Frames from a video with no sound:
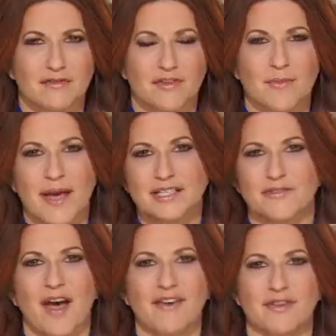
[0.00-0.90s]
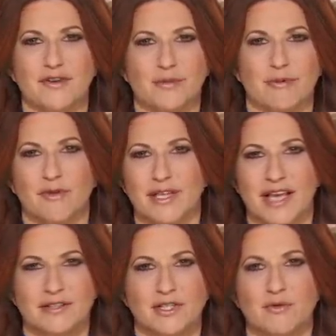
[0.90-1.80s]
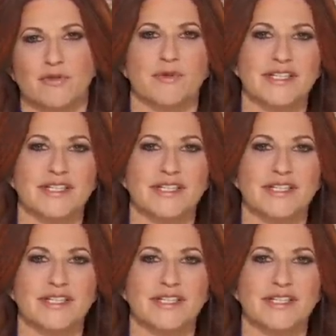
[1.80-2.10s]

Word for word: For the past five years, we've only had two or three